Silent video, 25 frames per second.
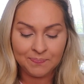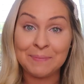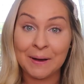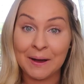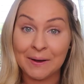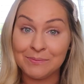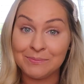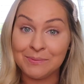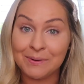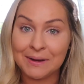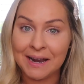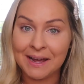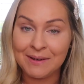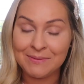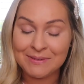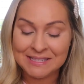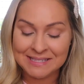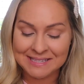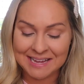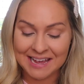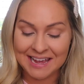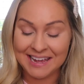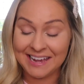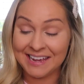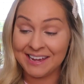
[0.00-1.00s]
But what I was
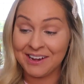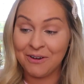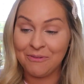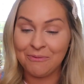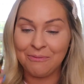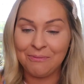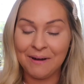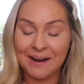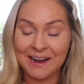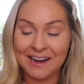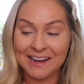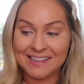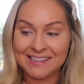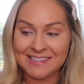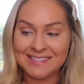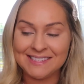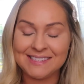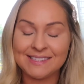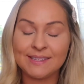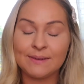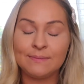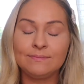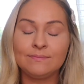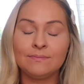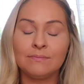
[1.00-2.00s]
saying was
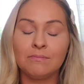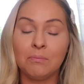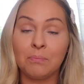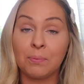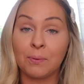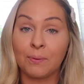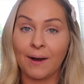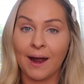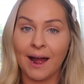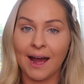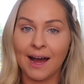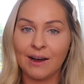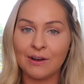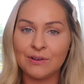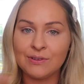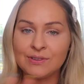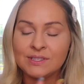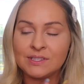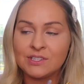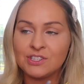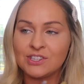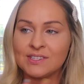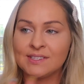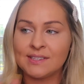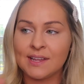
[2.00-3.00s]

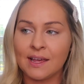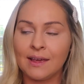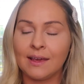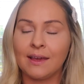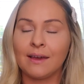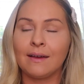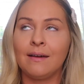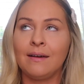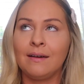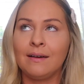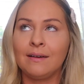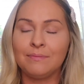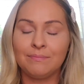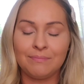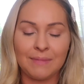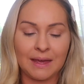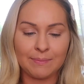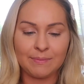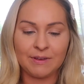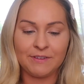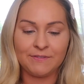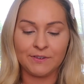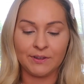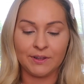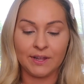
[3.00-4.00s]
brows just like
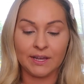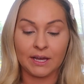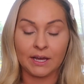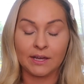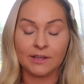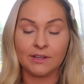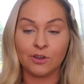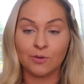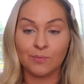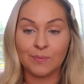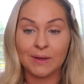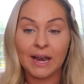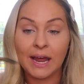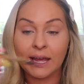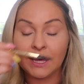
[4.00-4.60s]
make me feel like a human.